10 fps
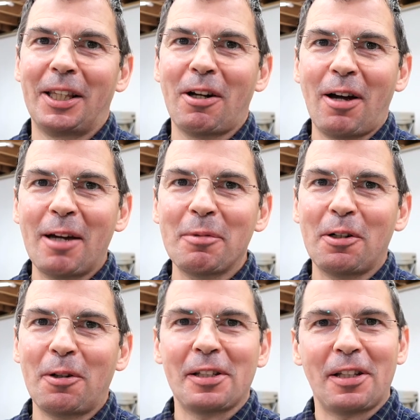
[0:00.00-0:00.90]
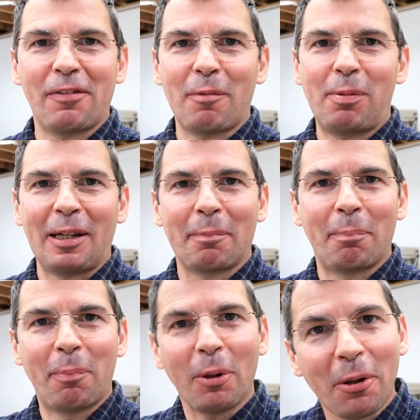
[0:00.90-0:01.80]
Now I am curious, if I
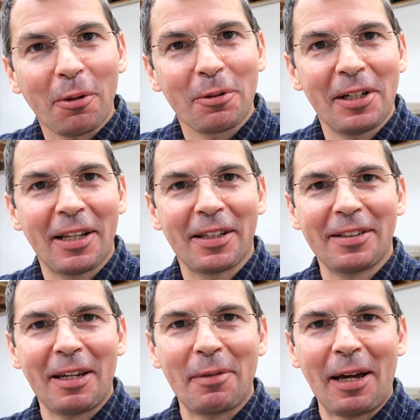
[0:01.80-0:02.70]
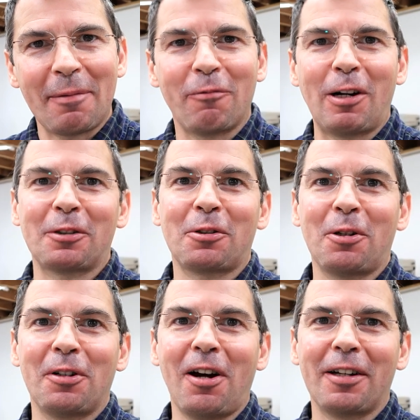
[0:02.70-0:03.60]
plug both of those in at the same time while they're
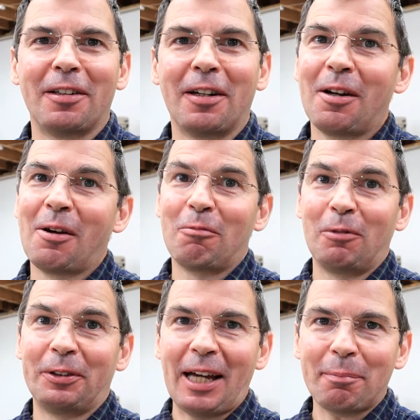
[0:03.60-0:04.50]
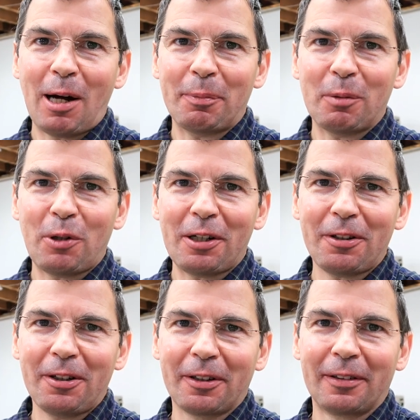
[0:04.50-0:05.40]
turned on, will that pop the
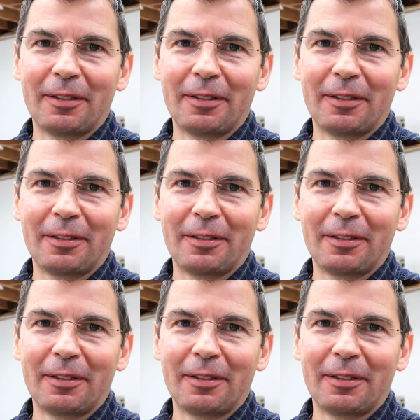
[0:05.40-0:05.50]
breaker?